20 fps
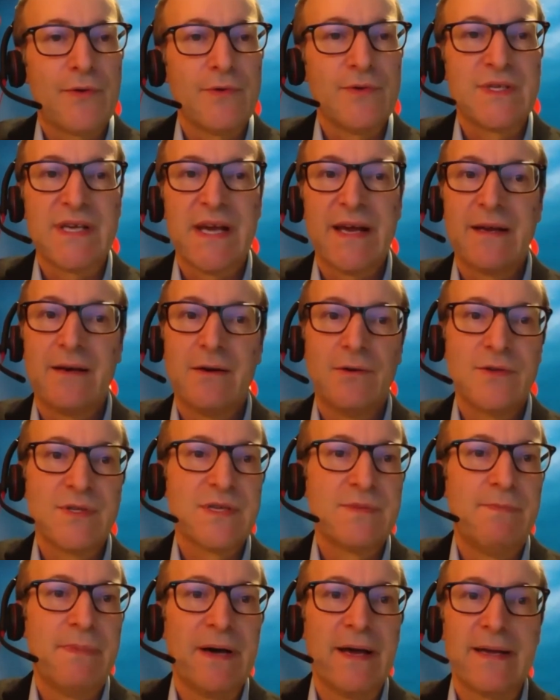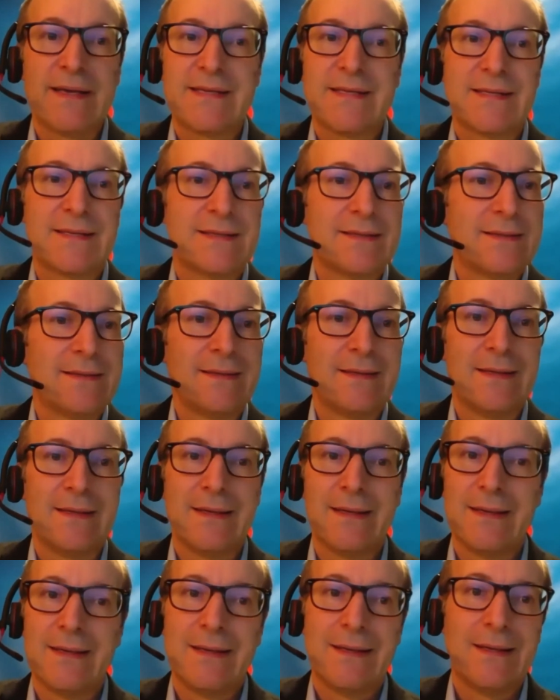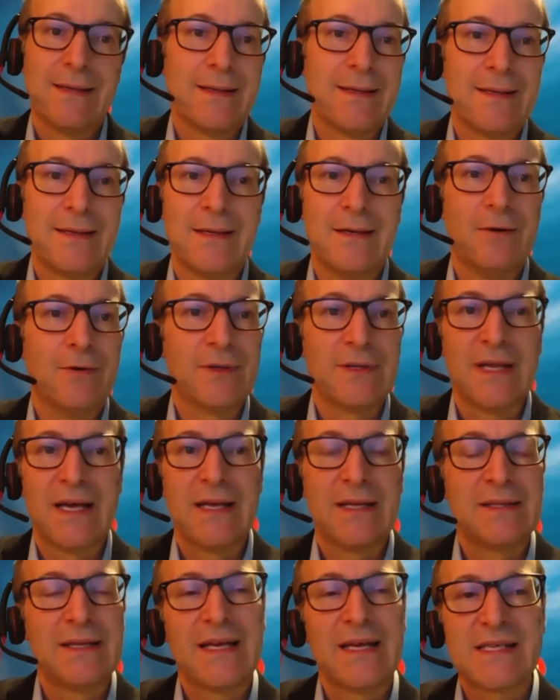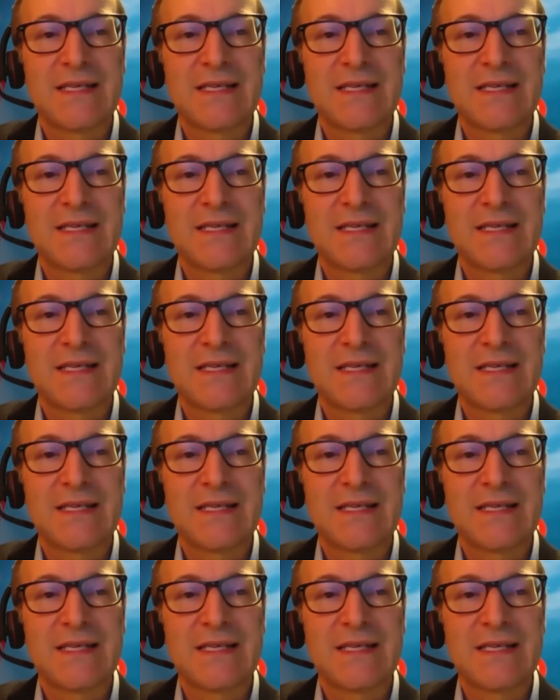cycles, but unless